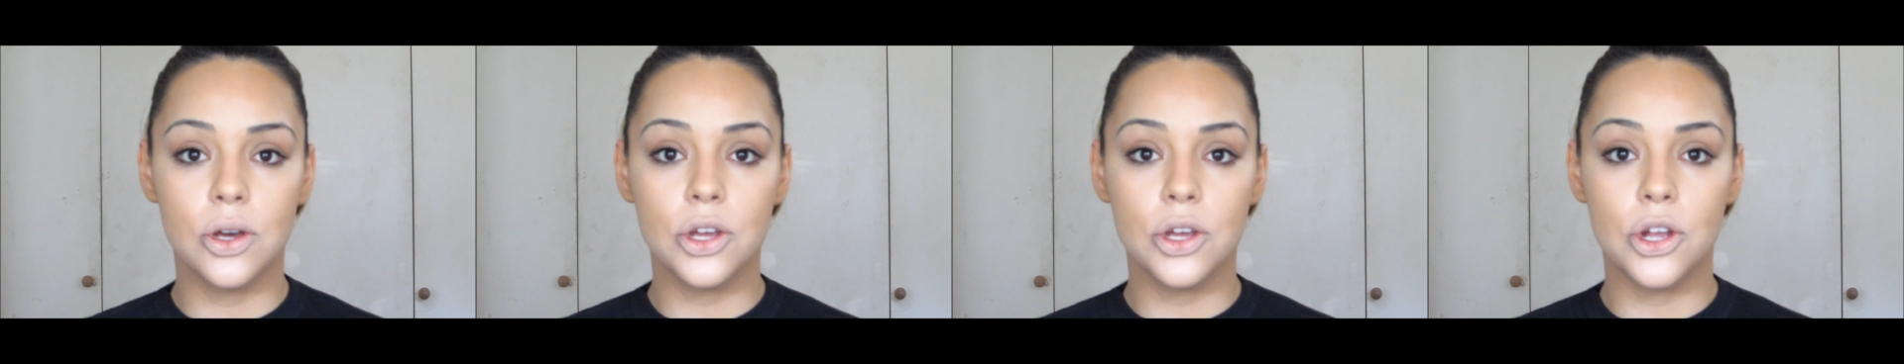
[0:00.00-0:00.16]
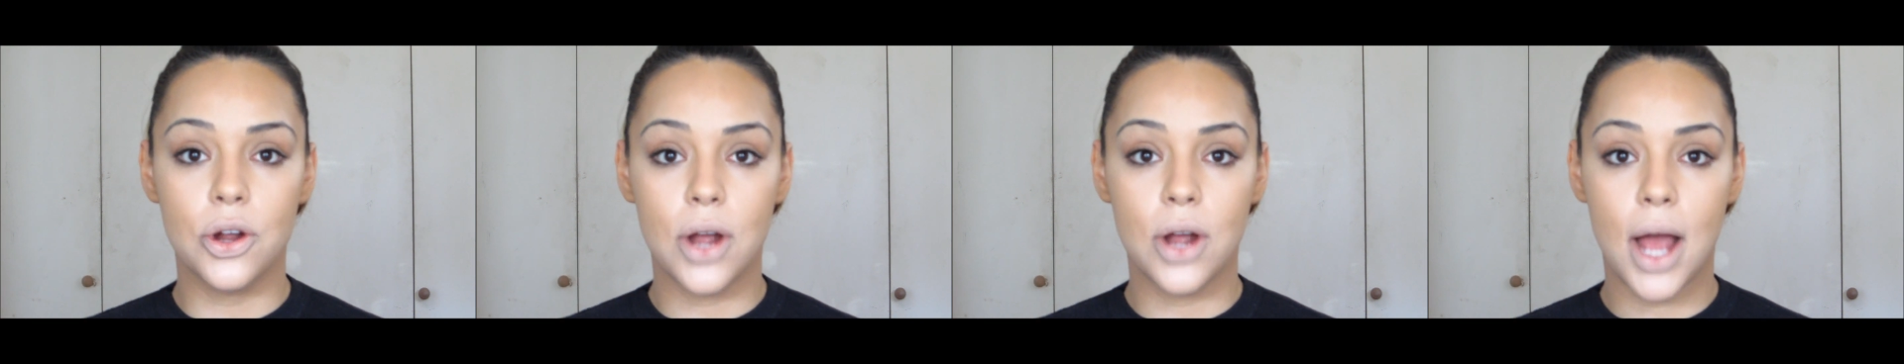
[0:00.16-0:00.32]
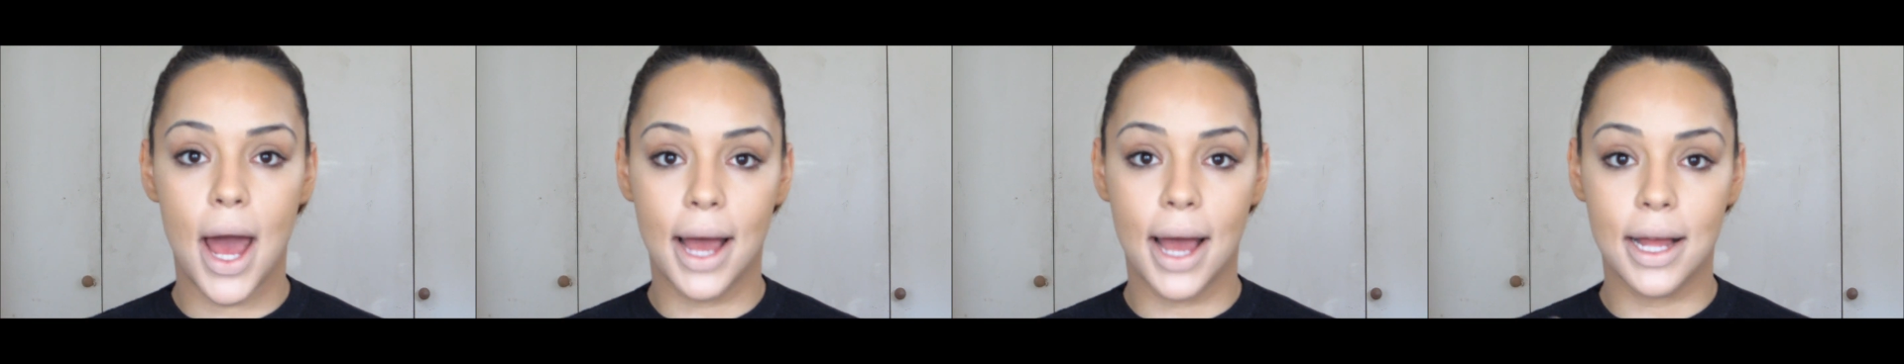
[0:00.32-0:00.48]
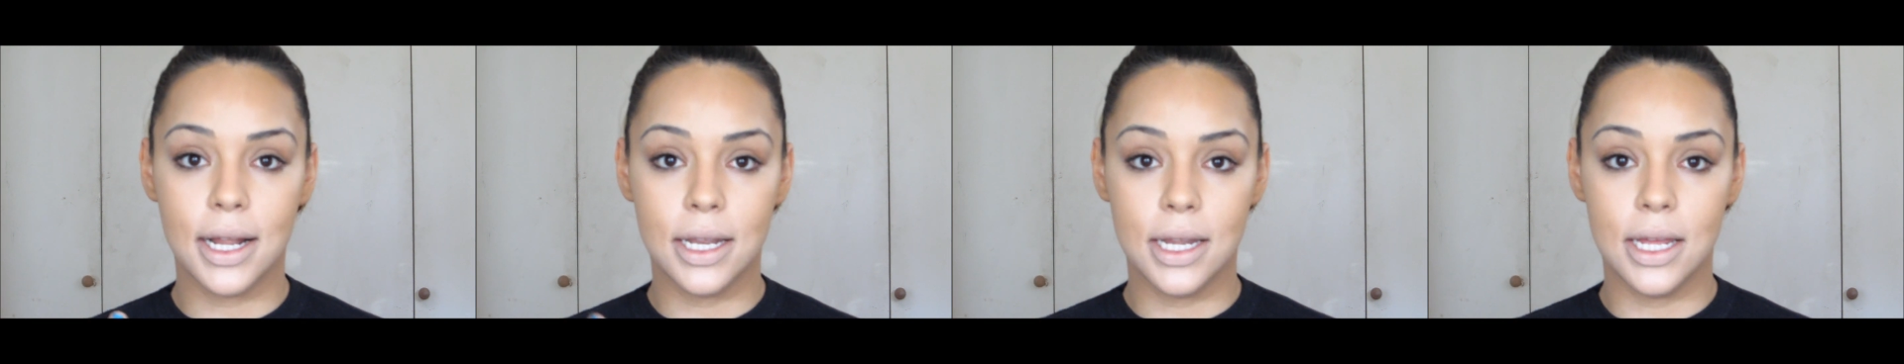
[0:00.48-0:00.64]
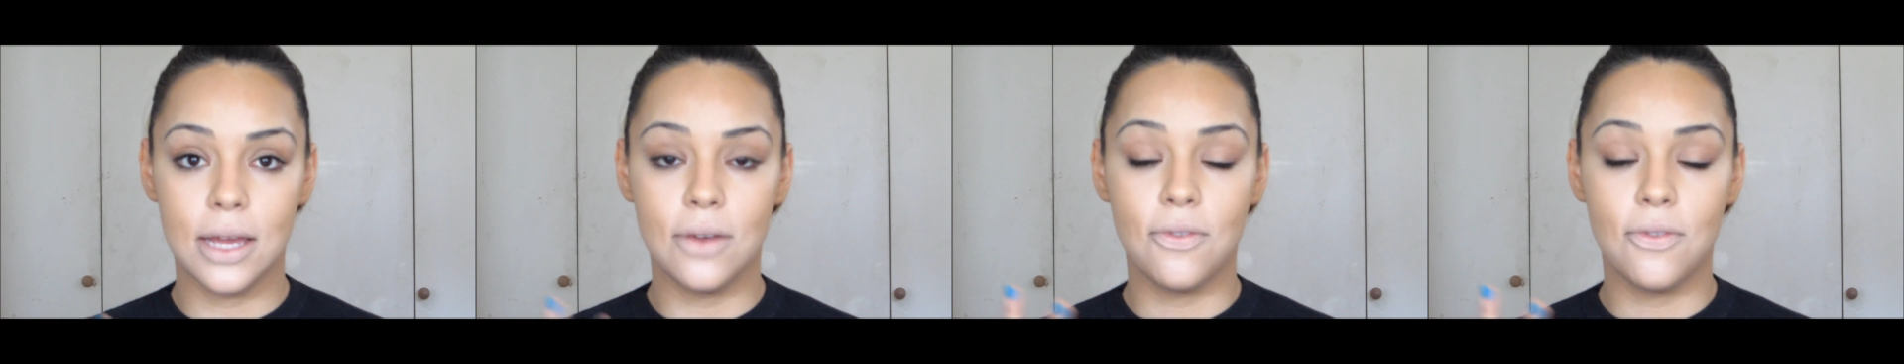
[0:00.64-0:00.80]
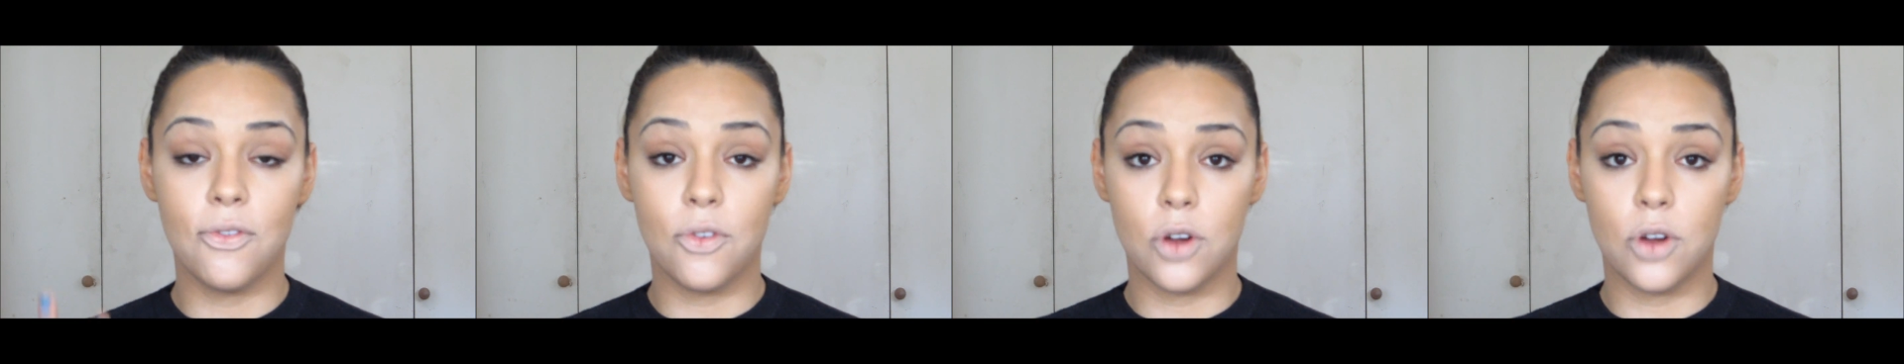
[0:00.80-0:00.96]
your
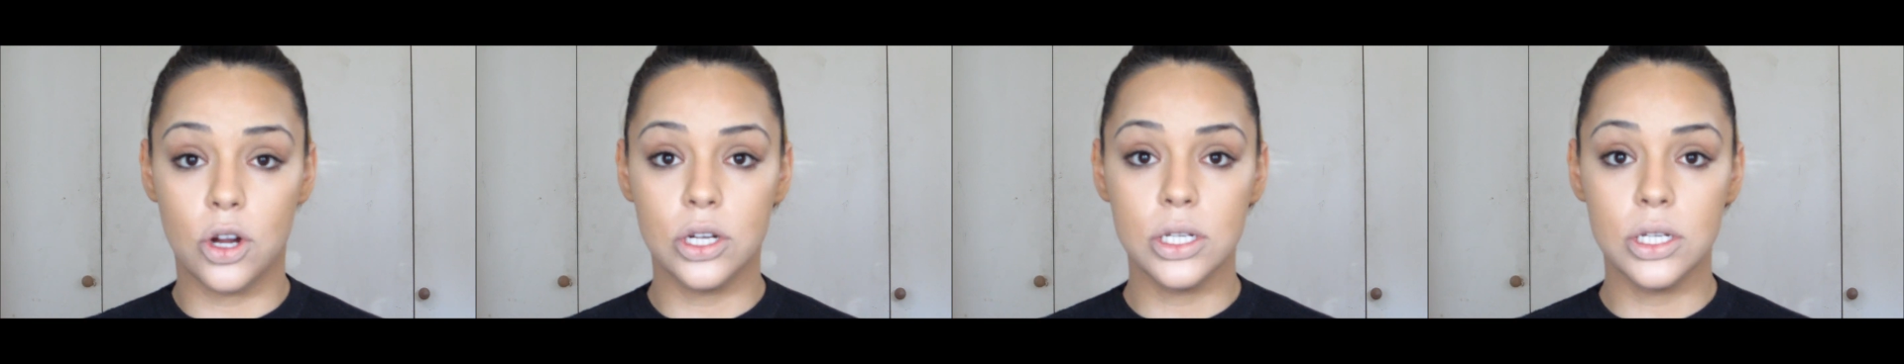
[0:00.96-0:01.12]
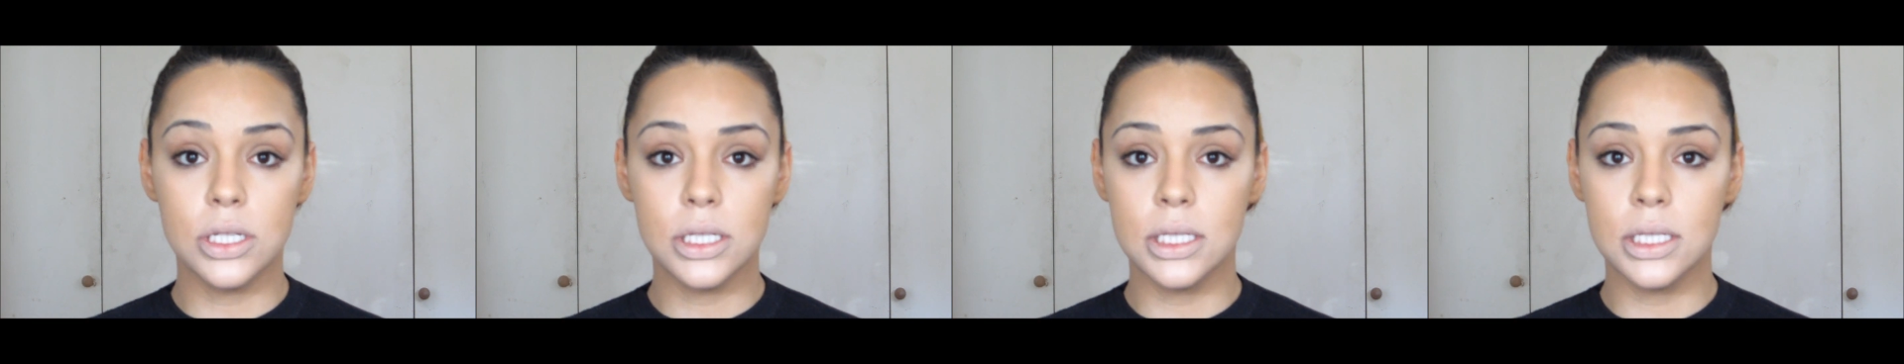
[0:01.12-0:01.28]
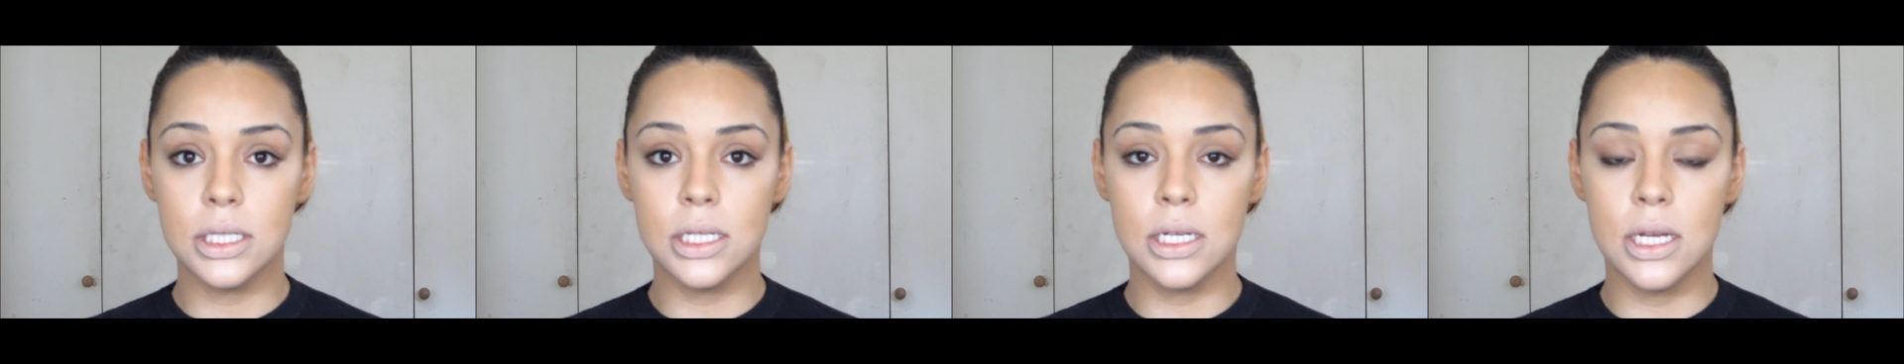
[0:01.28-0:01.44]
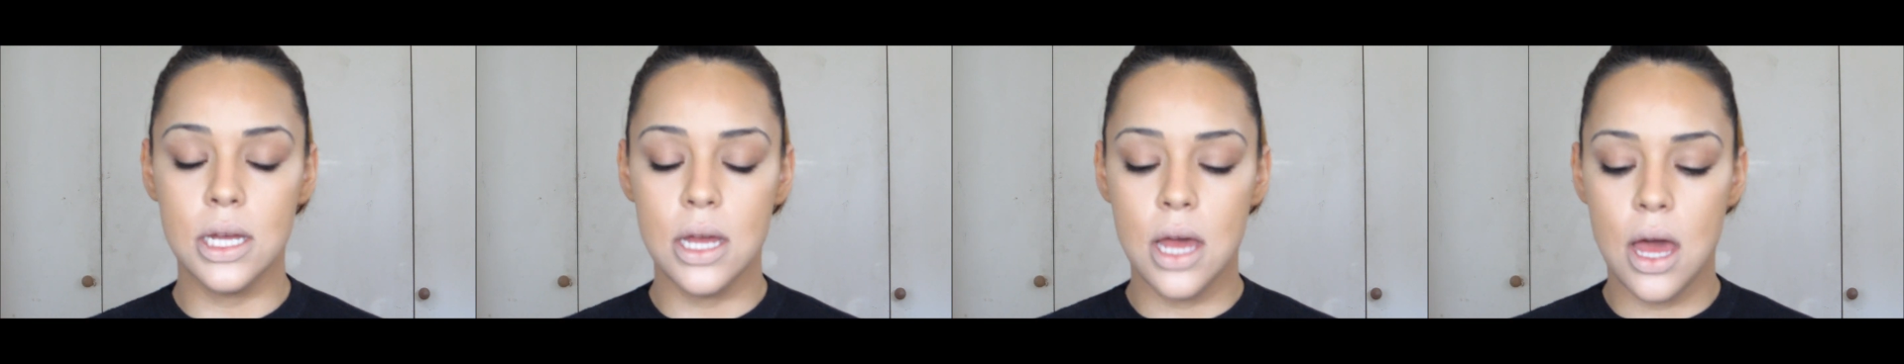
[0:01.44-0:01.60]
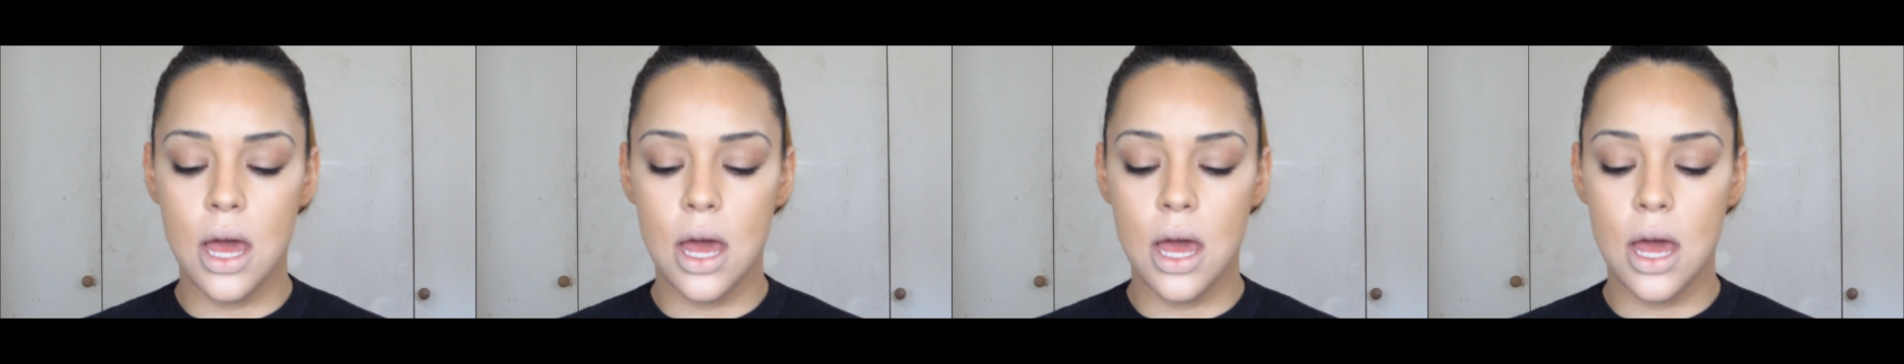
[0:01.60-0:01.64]
acne first.